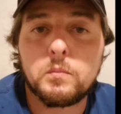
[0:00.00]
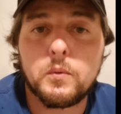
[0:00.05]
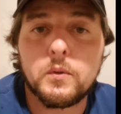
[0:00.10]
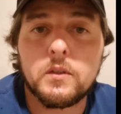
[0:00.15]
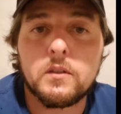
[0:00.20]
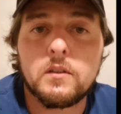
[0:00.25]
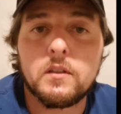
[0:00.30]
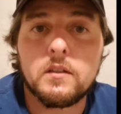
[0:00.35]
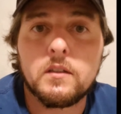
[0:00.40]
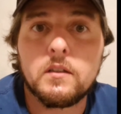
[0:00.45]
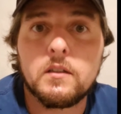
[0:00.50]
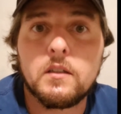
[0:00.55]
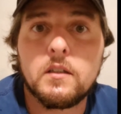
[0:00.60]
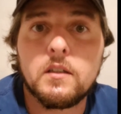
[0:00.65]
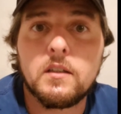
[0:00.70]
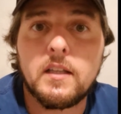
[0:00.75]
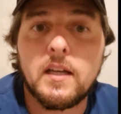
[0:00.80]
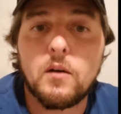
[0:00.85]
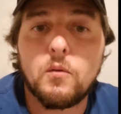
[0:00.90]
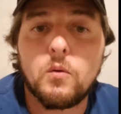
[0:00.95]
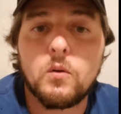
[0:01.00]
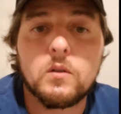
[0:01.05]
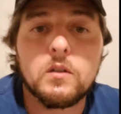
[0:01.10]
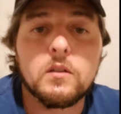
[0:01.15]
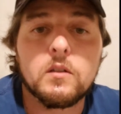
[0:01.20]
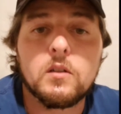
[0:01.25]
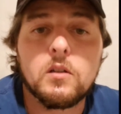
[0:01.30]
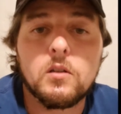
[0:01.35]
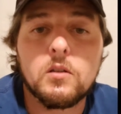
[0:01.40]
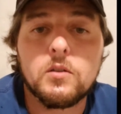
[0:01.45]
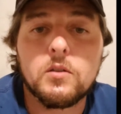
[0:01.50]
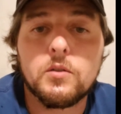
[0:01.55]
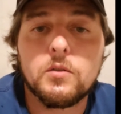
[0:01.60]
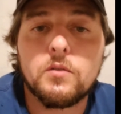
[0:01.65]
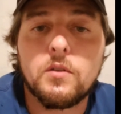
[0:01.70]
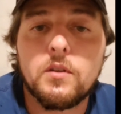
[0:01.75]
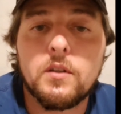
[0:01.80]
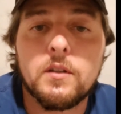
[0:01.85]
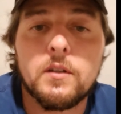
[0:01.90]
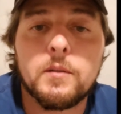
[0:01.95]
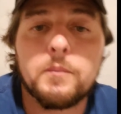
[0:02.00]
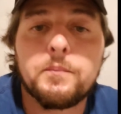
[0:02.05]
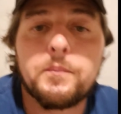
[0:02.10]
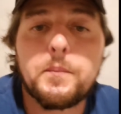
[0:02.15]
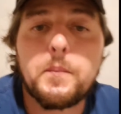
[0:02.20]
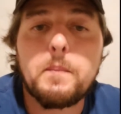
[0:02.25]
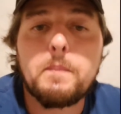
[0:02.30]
but that will conclude the